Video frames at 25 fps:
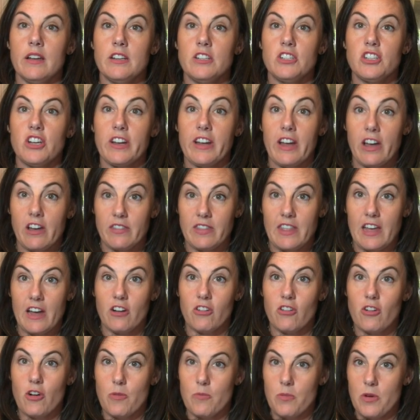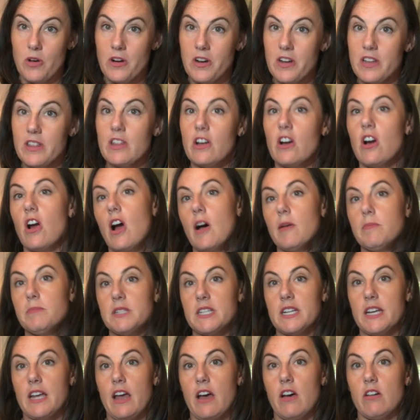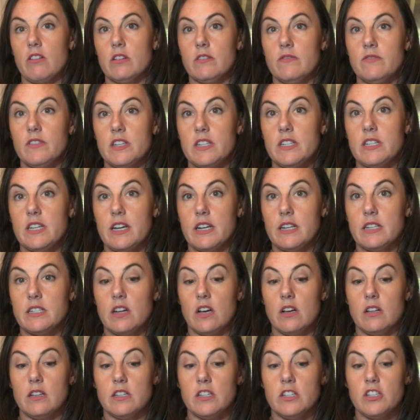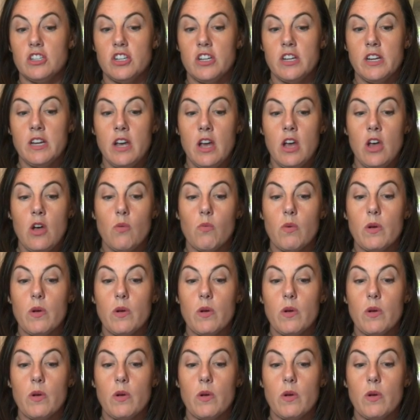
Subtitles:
check out that Chromebook and they're opting out of the technology,